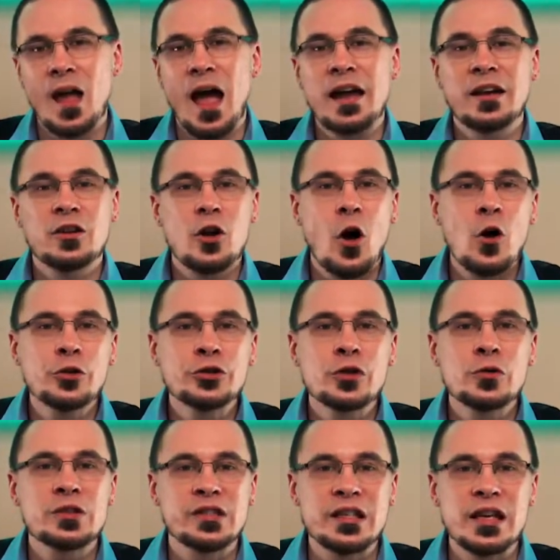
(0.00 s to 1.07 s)
I could
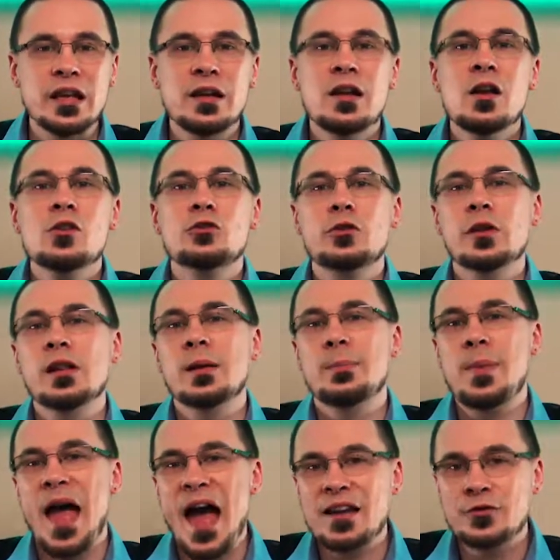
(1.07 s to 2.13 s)
also see drilling
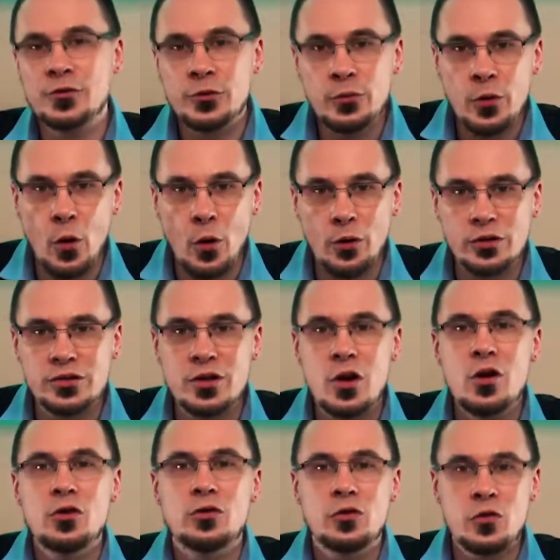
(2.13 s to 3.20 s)
pass-through holes
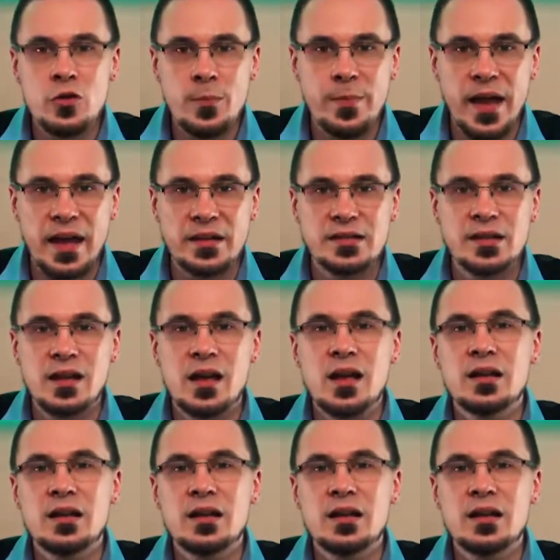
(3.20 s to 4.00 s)
through the base